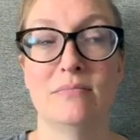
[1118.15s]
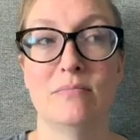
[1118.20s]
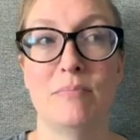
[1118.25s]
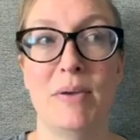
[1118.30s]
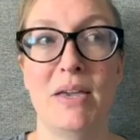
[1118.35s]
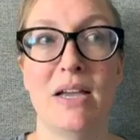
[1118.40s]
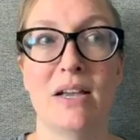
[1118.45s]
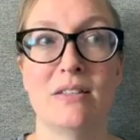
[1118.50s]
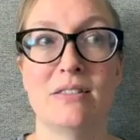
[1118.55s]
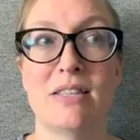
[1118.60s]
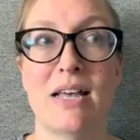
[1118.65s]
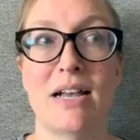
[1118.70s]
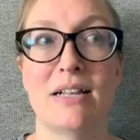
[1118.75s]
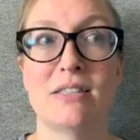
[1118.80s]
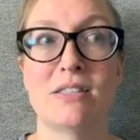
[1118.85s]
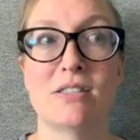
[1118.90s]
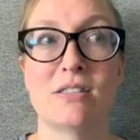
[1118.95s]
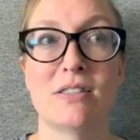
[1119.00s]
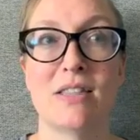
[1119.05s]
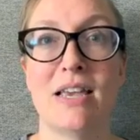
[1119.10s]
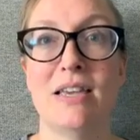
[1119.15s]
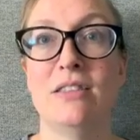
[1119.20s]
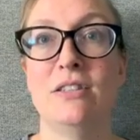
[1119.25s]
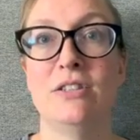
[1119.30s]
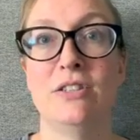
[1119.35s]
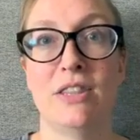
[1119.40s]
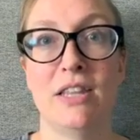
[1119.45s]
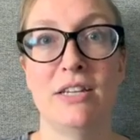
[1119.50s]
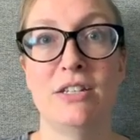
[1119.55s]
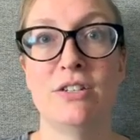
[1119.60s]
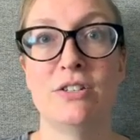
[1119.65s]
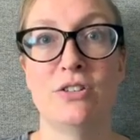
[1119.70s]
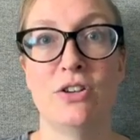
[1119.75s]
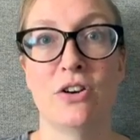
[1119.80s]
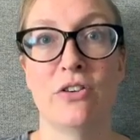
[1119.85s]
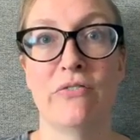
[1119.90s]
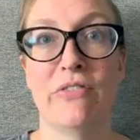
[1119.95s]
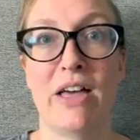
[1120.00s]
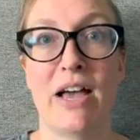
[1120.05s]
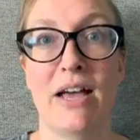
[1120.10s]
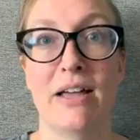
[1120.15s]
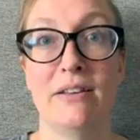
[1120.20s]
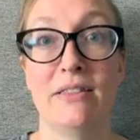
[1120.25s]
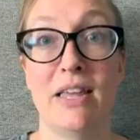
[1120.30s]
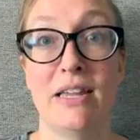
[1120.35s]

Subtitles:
because they deserve that.